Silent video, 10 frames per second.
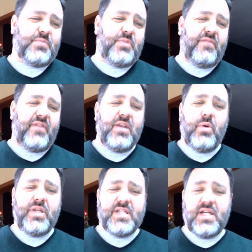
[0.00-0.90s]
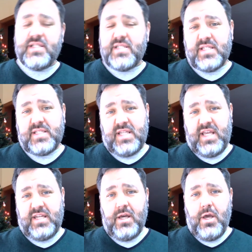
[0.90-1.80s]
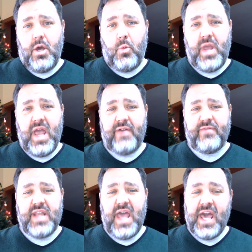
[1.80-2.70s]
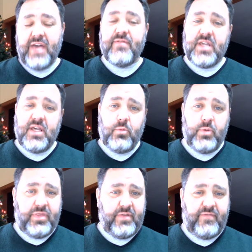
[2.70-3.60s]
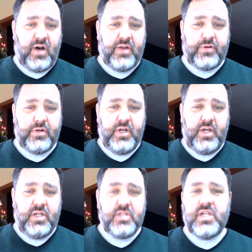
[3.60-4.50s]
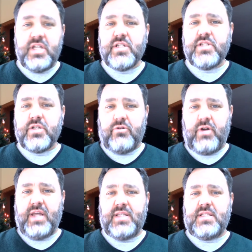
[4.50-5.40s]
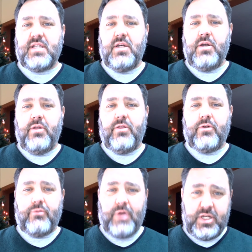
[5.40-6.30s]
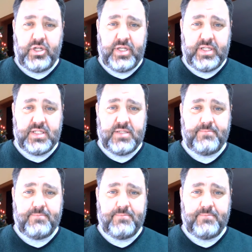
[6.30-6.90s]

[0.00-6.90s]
but if anyone does sin, we have an advocate with the Father, Jesus Christ the righteous.